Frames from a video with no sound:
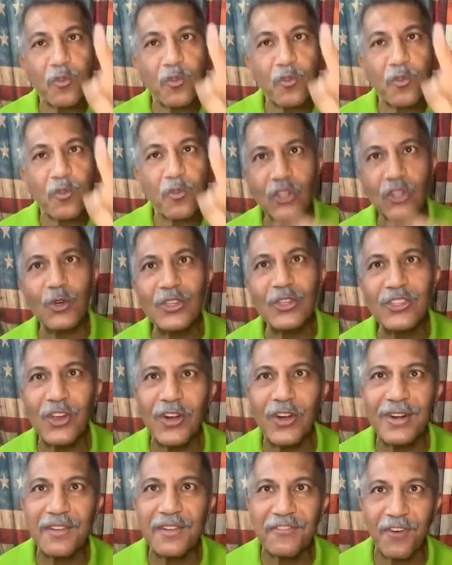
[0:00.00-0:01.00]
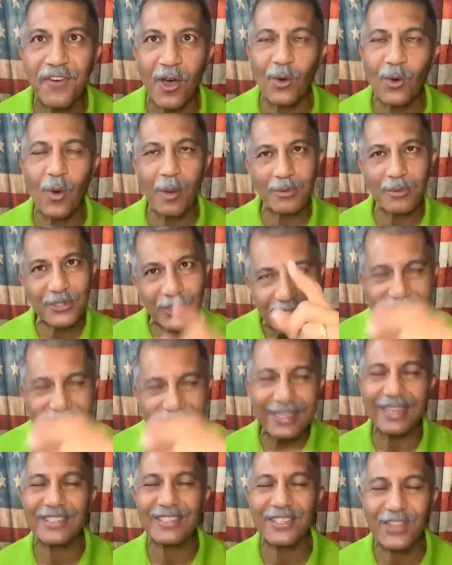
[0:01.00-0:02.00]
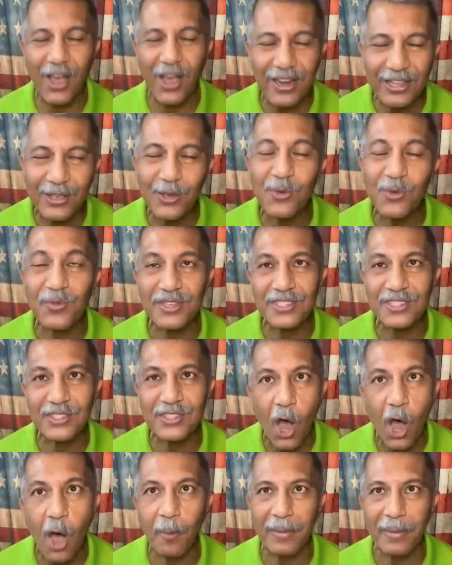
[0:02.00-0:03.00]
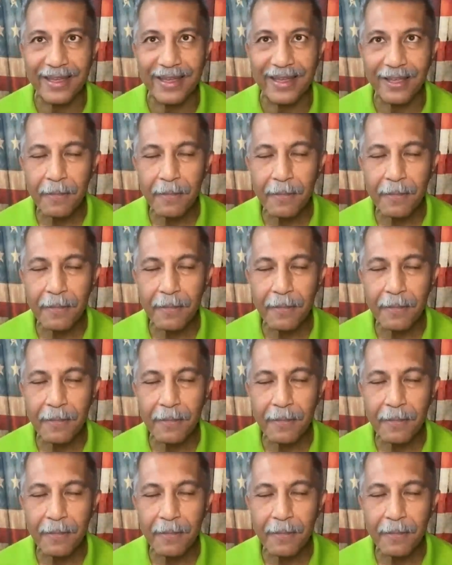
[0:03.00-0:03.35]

Fortunes are in a follow up, just like Scotty has taught me.